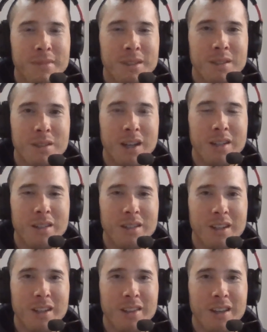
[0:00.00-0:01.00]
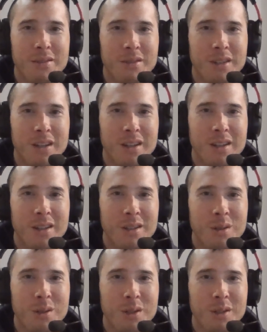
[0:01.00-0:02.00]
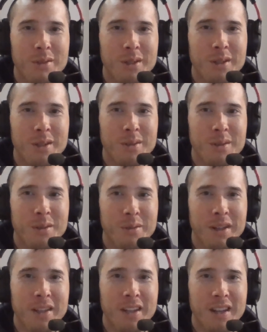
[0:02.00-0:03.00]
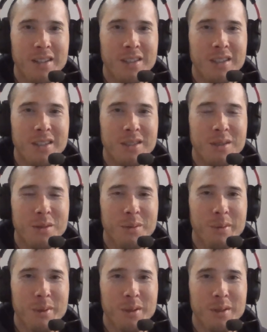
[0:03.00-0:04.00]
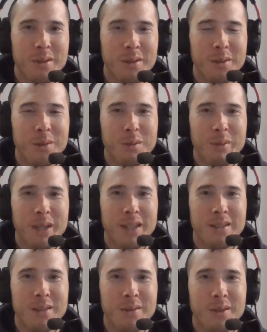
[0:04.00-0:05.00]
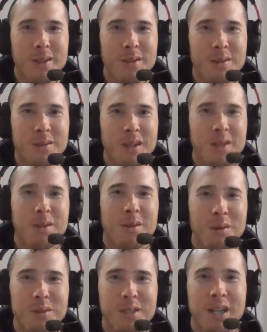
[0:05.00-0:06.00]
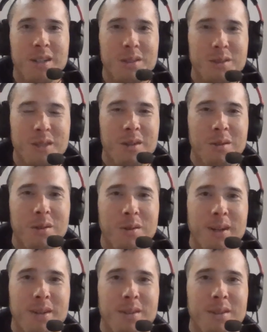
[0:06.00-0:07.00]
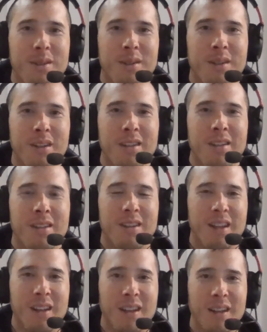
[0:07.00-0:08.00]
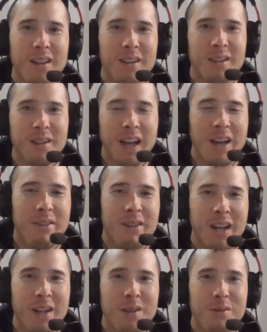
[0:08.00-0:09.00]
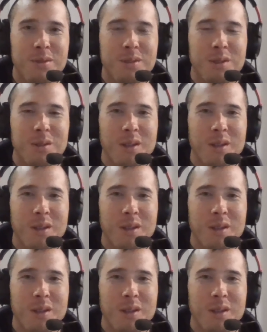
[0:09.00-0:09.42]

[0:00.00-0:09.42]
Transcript: So how did you like that Corgi video? I finally got a chance to remember to include her back in the videos. I know the whole channel's centered around her, and I haven't had her for so